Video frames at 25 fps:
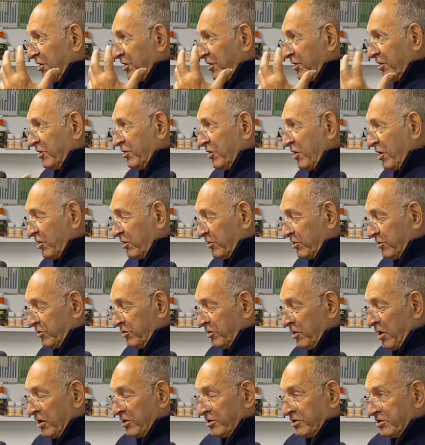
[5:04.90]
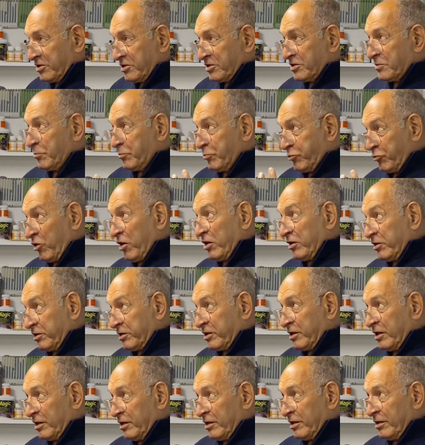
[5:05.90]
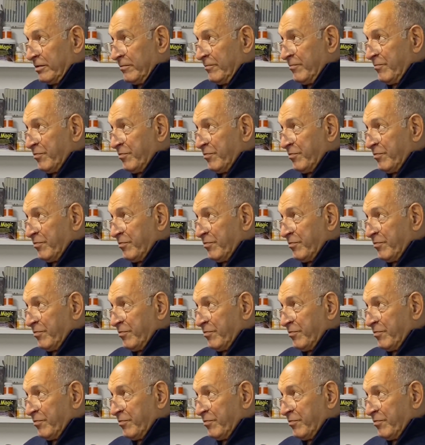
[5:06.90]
a ni nice bright color.